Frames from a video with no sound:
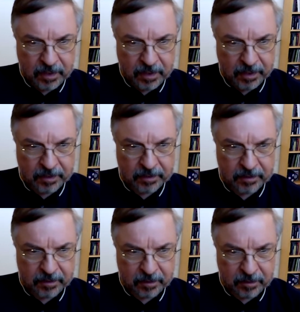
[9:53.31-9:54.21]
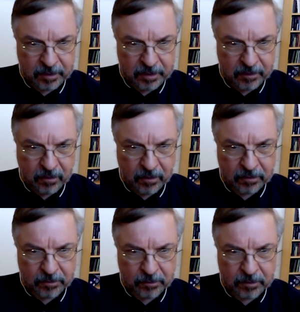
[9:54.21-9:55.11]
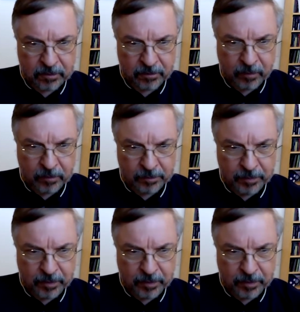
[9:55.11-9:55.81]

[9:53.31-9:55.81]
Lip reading: and the leading cause was sclerosing